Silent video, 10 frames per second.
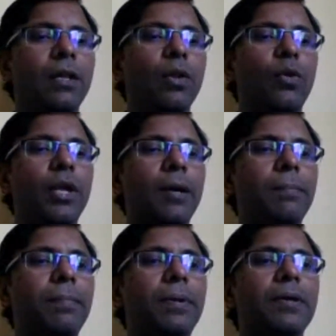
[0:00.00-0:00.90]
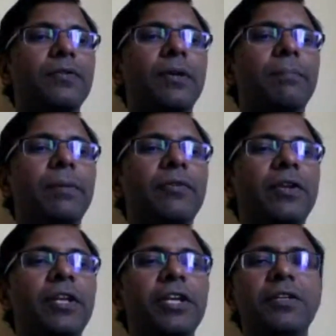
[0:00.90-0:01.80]
load up some
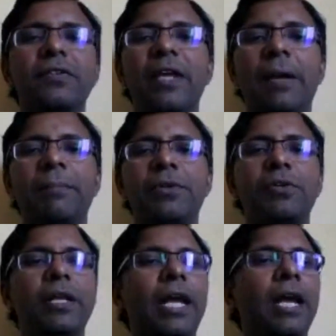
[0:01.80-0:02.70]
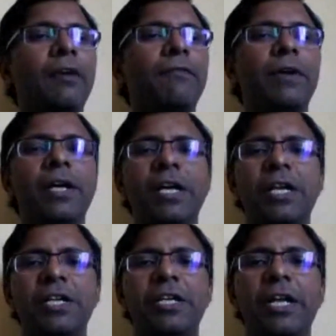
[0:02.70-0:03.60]
presentations. I'm sure I have
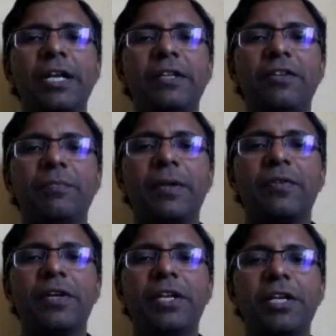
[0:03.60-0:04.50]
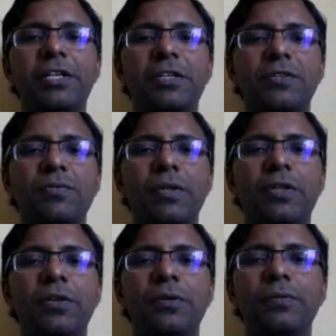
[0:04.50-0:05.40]
shared these presentations with
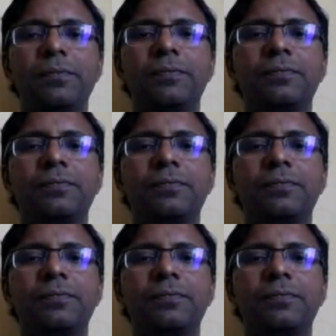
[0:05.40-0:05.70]
you.